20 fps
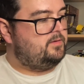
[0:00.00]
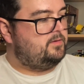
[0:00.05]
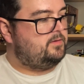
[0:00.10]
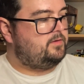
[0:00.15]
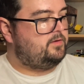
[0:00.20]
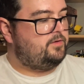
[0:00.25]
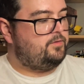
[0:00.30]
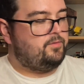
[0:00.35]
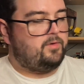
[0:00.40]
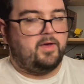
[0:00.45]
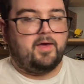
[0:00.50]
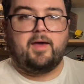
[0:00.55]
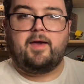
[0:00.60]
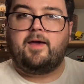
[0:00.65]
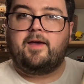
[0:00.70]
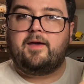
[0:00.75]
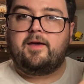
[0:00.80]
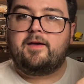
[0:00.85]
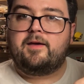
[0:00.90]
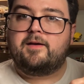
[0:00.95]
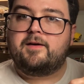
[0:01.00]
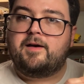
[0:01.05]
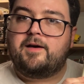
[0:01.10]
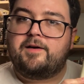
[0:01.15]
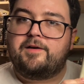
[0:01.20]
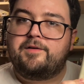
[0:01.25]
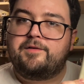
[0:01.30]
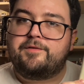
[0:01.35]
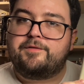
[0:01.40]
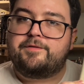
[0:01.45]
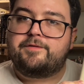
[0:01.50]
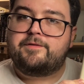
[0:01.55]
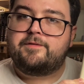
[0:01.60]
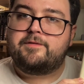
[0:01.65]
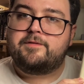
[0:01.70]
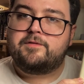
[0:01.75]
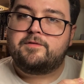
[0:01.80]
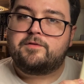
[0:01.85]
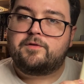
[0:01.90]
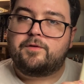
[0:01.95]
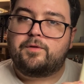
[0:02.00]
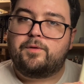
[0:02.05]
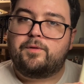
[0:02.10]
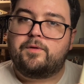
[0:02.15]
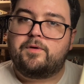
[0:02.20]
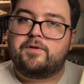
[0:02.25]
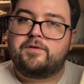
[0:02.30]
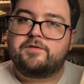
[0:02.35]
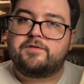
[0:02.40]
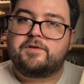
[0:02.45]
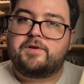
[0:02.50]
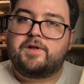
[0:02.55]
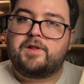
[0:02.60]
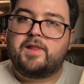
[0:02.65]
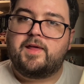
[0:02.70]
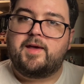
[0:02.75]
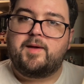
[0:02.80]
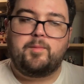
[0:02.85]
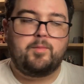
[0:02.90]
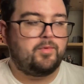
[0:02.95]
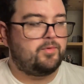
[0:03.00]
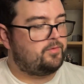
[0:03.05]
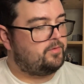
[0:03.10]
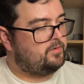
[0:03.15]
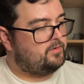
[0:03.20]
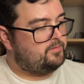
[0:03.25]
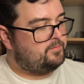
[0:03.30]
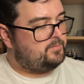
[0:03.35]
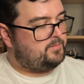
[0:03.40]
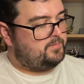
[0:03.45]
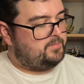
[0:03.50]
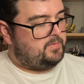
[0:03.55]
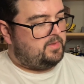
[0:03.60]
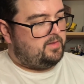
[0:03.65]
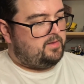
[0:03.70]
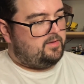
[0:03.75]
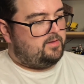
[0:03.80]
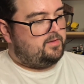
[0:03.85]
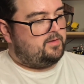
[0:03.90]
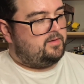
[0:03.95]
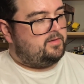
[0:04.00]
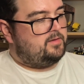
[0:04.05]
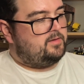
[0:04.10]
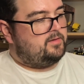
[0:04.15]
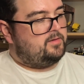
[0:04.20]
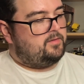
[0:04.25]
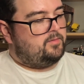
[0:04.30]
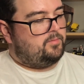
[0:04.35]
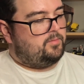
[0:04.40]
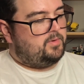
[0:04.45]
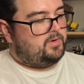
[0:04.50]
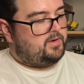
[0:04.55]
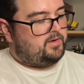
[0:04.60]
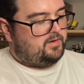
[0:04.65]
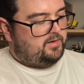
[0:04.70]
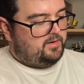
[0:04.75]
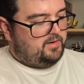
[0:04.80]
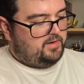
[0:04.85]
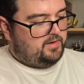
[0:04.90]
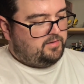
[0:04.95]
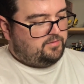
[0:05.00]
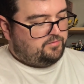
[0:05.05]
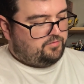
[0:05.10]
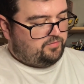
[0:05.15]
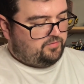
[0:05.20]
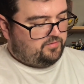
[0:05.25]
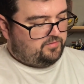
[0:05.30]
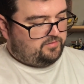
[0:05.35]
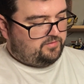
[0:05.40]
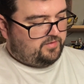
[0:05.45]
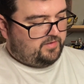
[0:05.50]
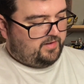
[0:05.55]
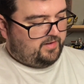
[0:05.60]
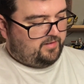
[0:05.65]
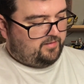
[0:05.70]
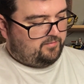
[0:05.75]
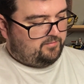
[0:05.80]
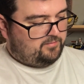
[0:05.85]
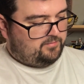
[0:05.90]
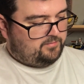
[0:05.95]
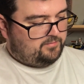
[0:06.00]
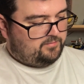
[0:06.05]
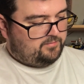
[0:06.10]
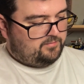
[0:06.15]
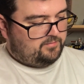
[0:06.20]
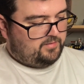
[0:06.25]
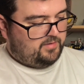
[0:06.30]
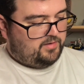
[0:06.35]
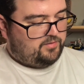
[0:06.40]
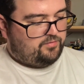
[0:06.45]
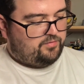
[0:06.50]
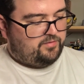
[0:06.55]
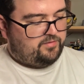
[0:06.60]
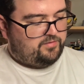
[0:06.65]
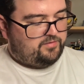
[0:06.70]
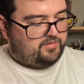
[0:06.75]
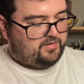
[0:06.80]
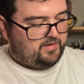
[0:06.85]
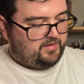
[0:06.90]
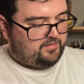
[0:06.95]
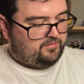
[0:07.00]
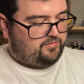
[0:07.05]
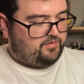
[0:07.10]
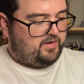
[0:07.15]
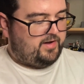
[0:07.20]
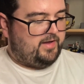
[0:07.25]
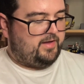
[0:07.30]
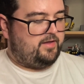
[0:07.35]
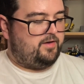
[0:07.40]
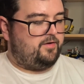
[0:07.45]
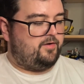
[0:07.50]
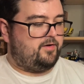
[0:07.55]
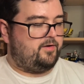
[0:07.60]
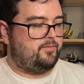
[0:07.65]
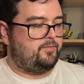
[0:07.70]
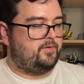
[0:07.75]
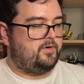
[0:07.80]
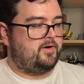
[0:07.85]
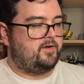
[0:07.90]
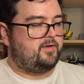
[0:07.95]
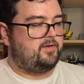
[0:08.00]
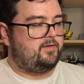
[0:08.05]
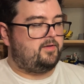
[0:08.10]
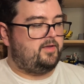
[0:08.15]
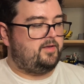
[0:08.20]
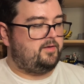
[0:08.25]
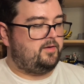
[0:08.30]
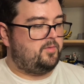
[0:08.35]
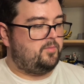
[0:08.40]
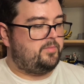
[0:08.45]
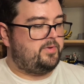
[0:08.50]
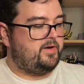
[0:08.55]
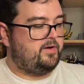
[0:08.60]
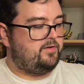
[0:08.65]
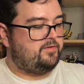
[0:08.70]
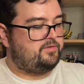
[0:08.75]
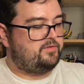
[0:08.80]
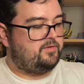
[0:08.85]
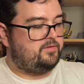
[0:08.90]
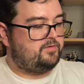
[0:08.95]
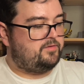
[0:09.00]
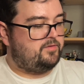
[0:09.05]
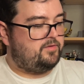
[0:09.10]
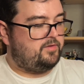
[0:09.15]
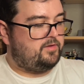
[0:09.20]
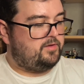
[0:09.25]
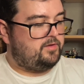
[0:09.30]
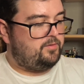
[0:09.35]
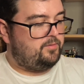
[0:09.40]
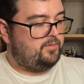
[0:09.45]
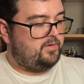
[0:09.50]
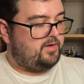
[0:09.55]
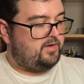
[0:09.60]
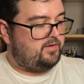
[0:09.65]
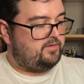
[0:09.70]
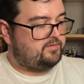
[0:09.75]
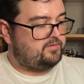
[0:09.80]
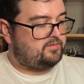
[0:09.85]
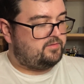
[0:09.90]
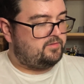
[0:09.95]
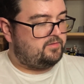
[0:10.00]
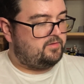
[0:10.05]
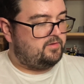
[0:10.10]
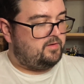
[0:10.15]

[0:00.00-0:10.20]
UK of Dolores Claiborne. What an interesting jacket artwork in comparison to the US.